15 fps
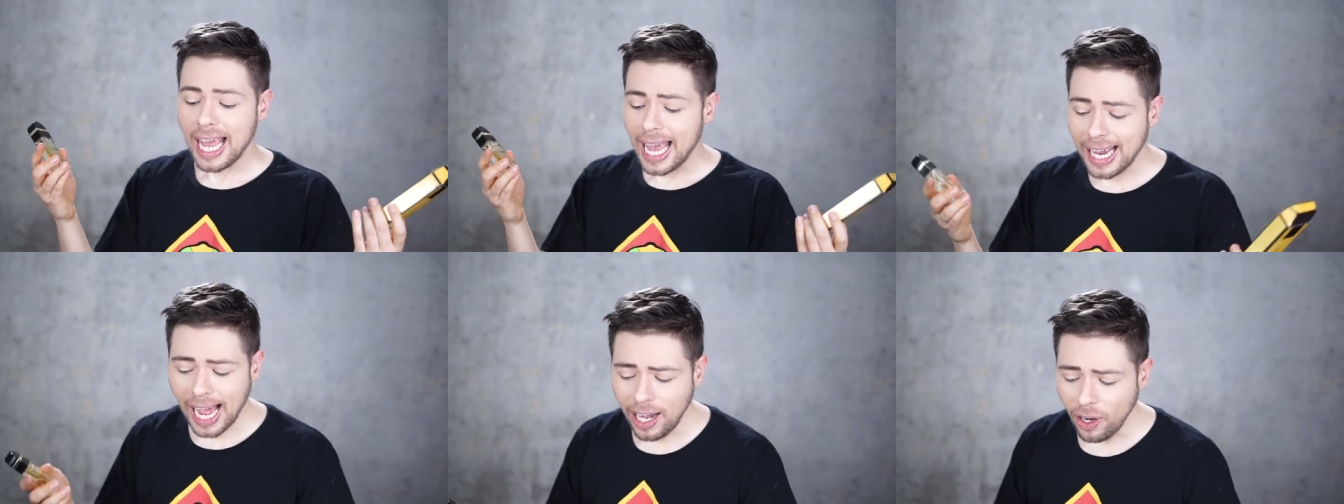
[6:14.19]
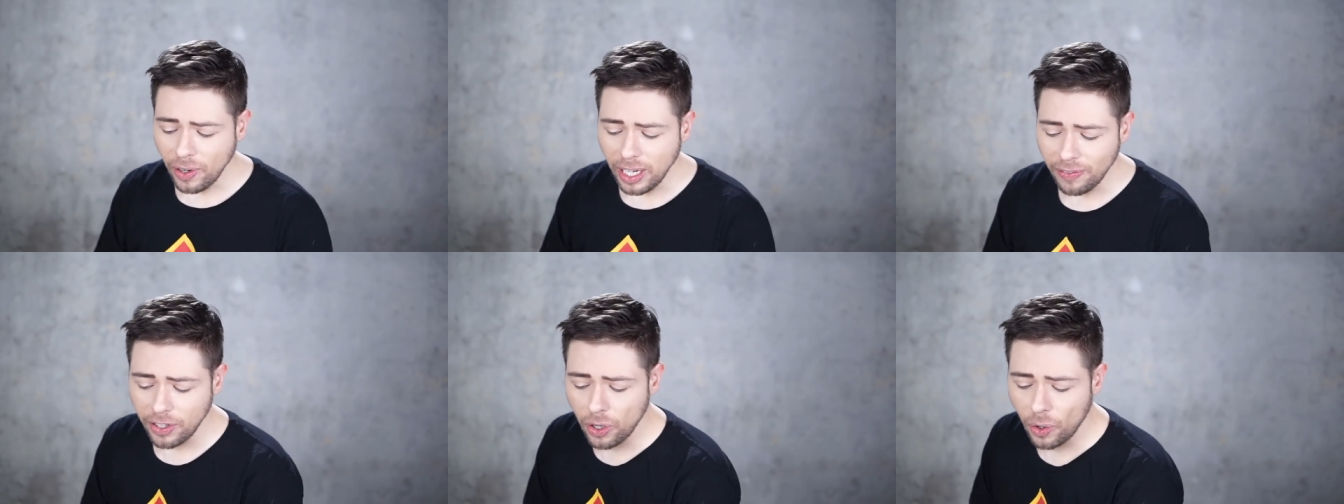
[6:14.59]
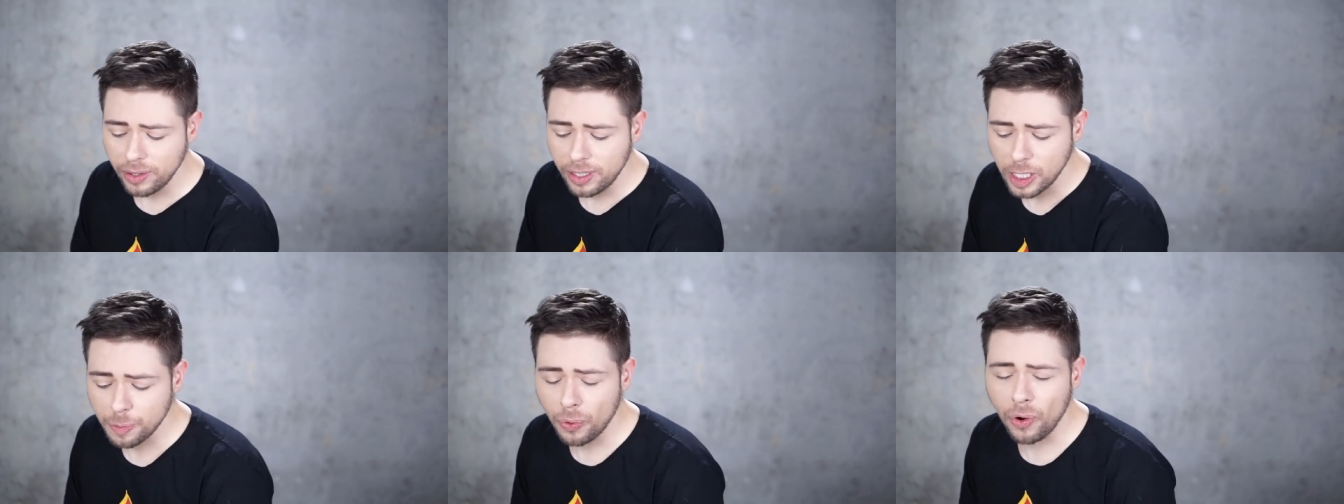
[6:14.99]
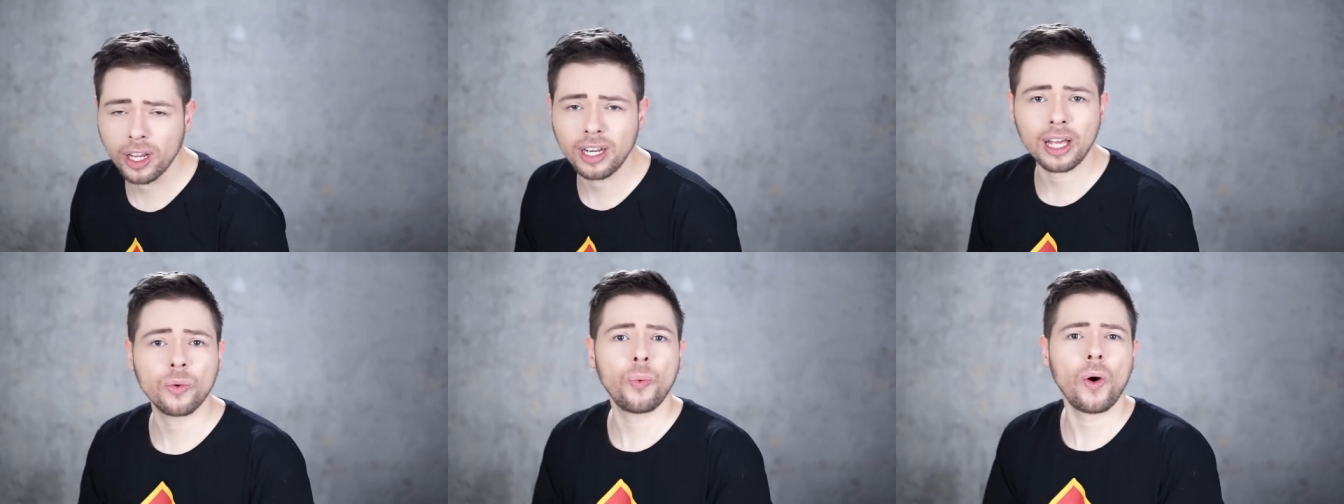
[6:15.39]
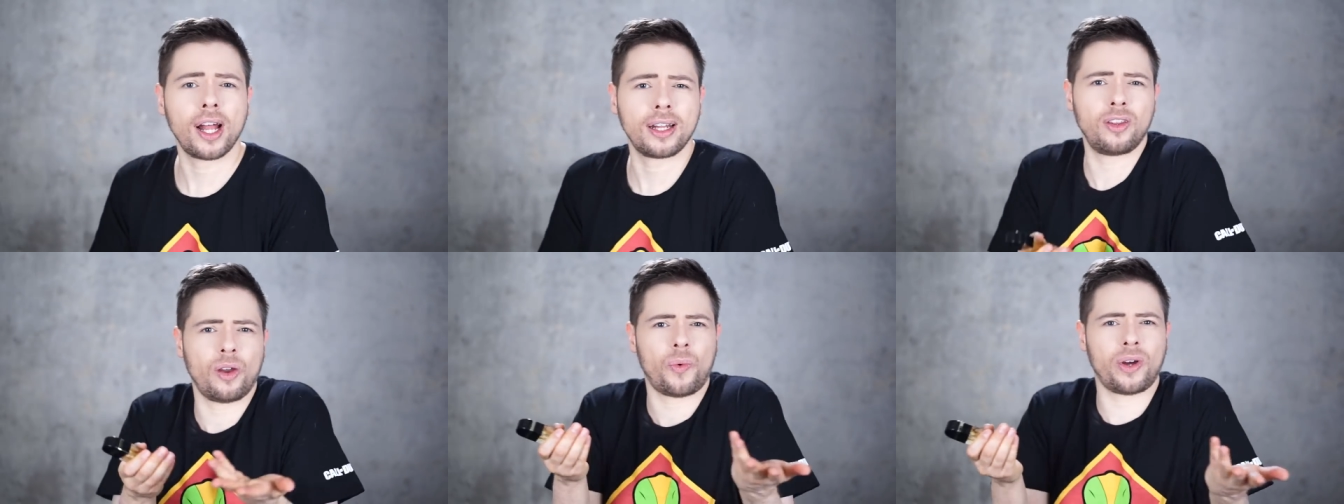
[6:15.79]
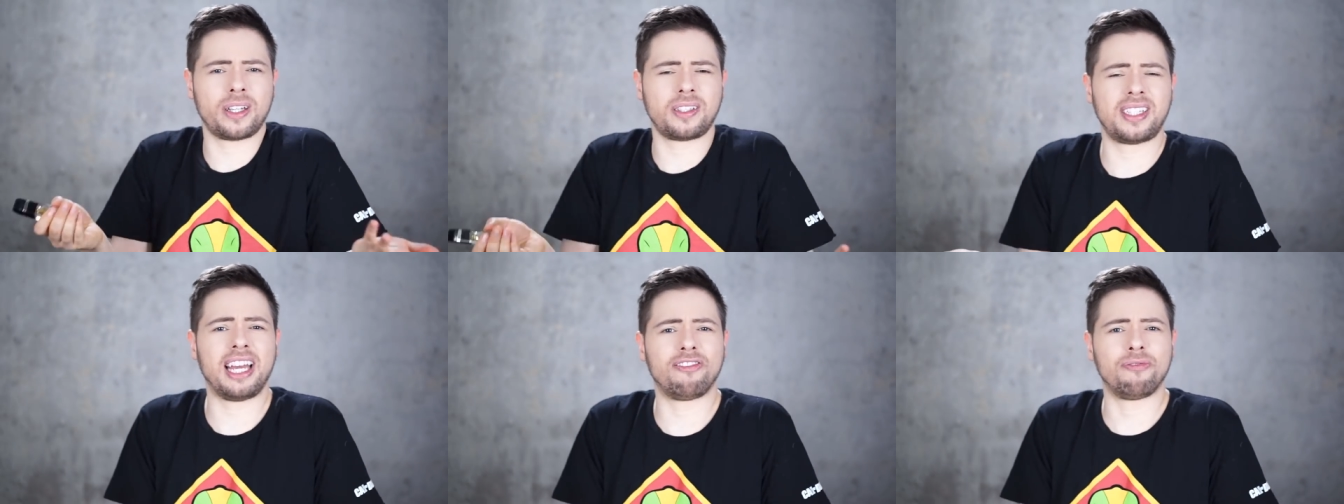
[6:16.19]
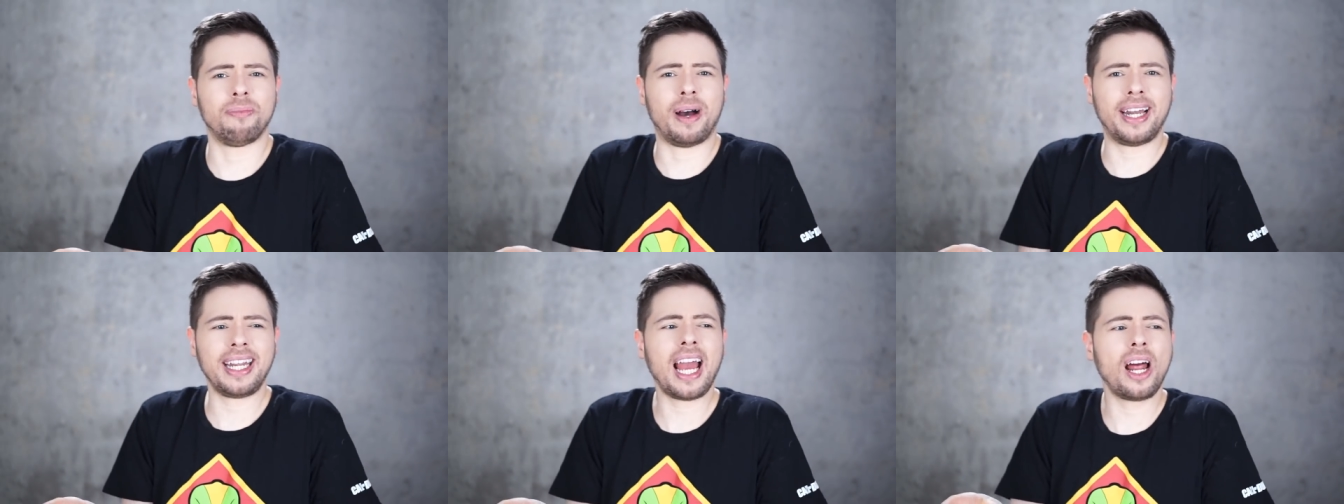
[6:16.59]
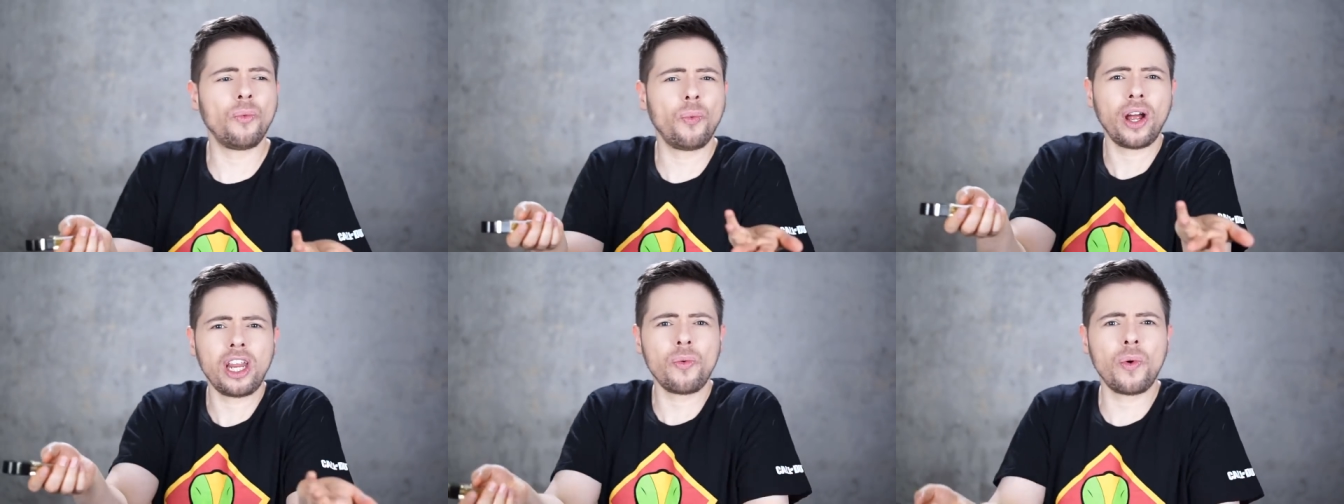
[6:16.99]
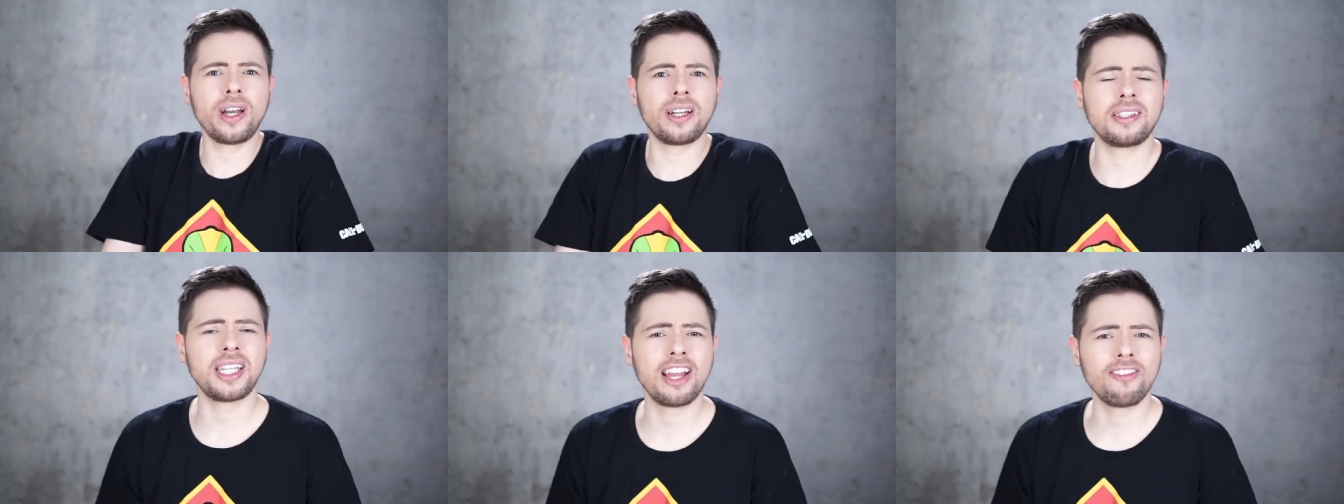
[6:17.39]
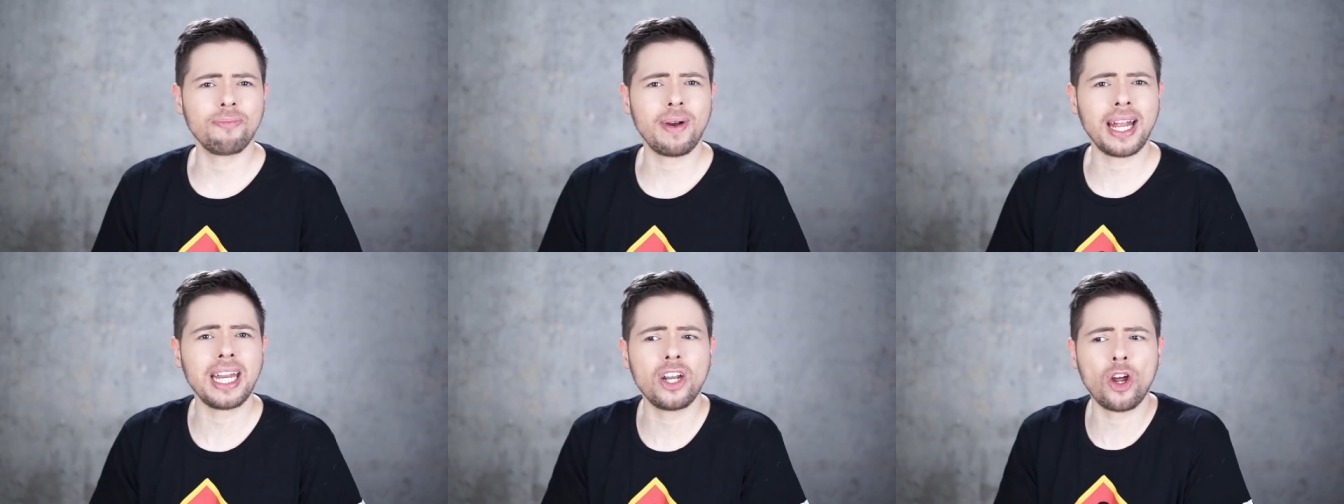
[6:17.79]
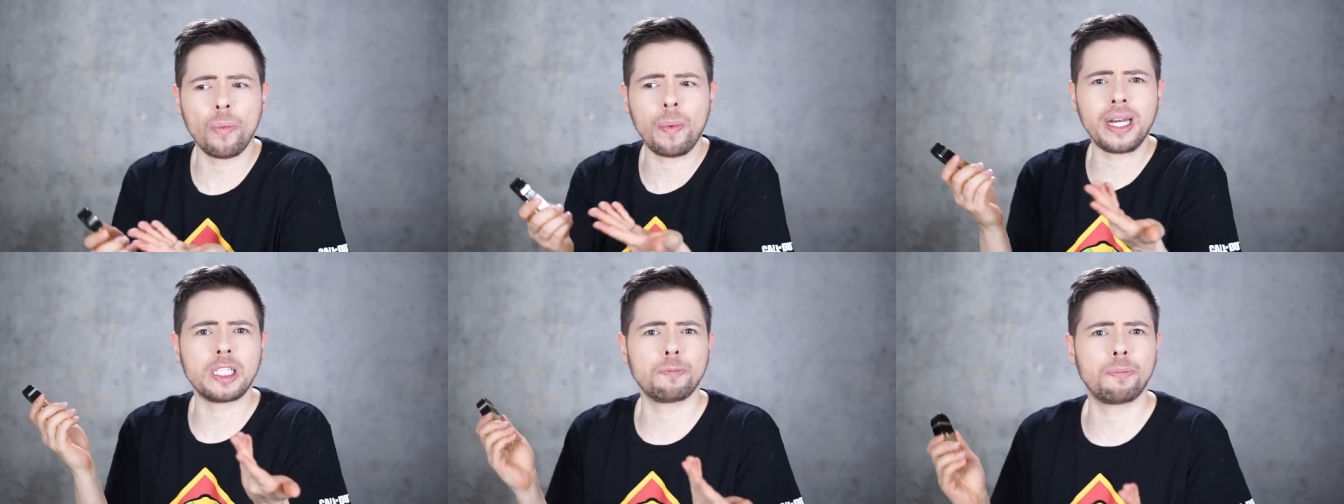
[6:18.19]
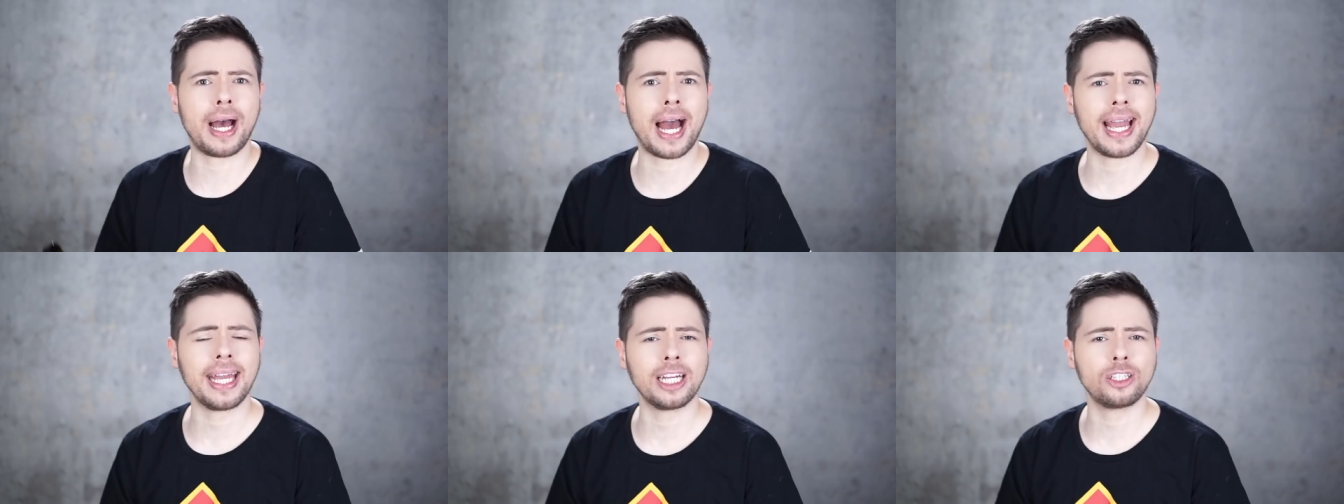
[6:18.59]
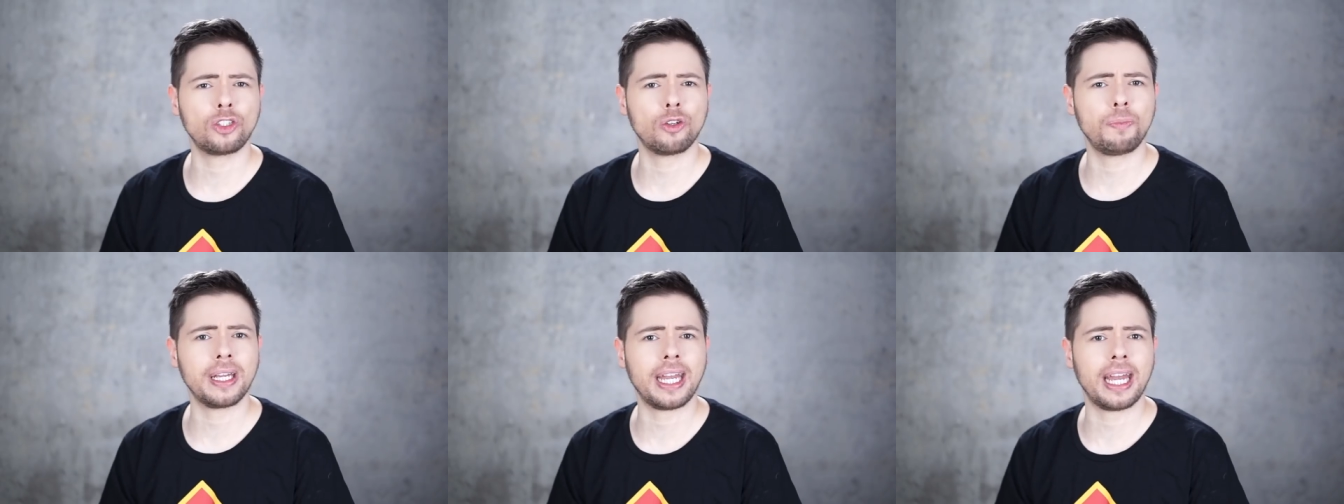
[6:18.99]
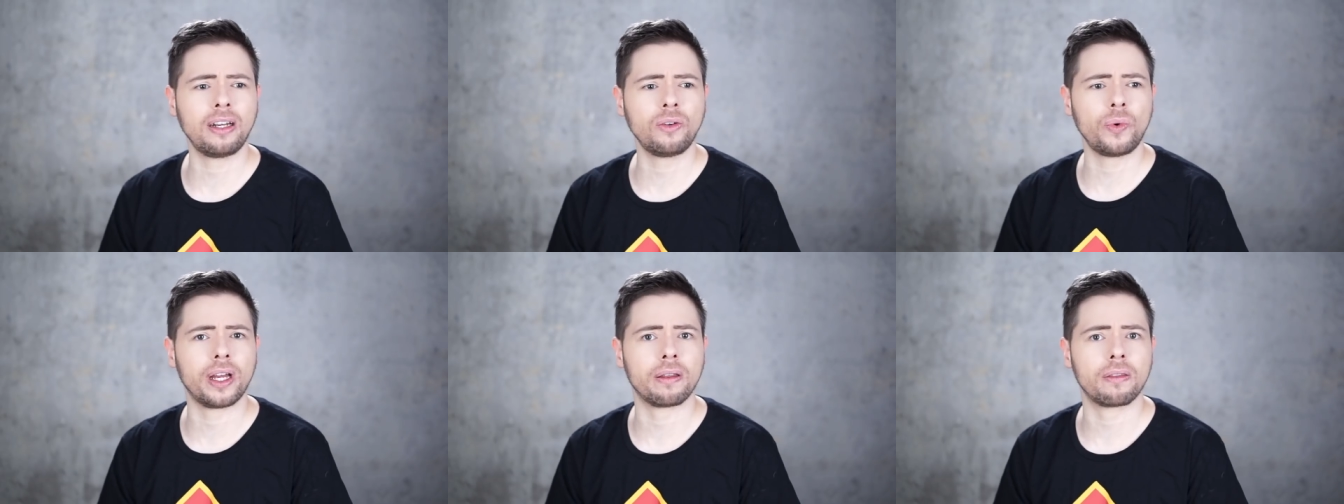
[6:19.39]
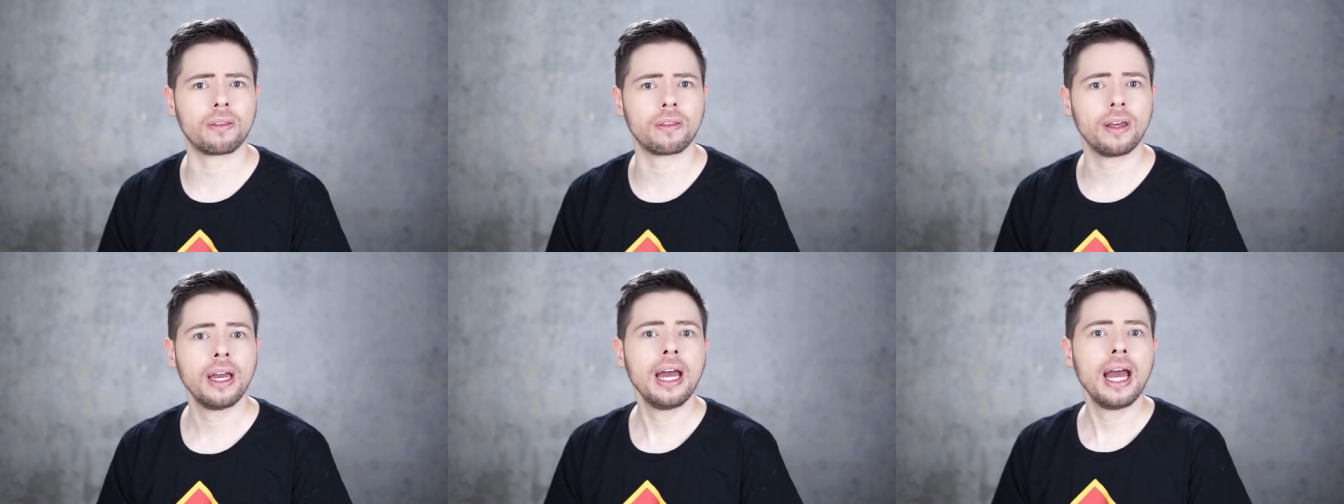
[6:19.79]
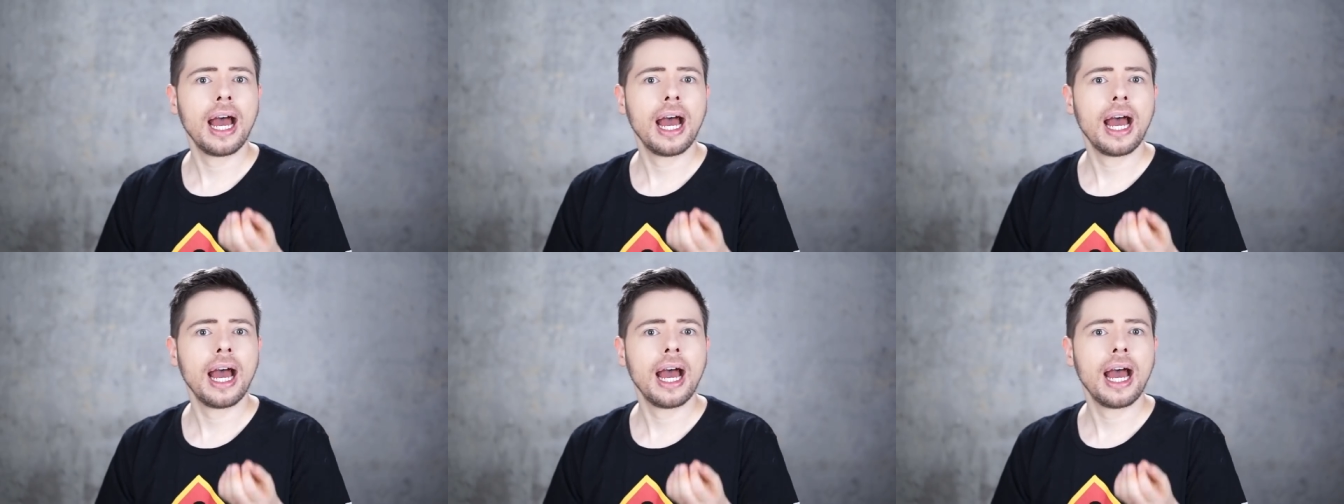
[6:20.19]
And I don't even know at this point, like, what? Do they want to save money? On what do you want to save money? Nobody's buying it to begin with.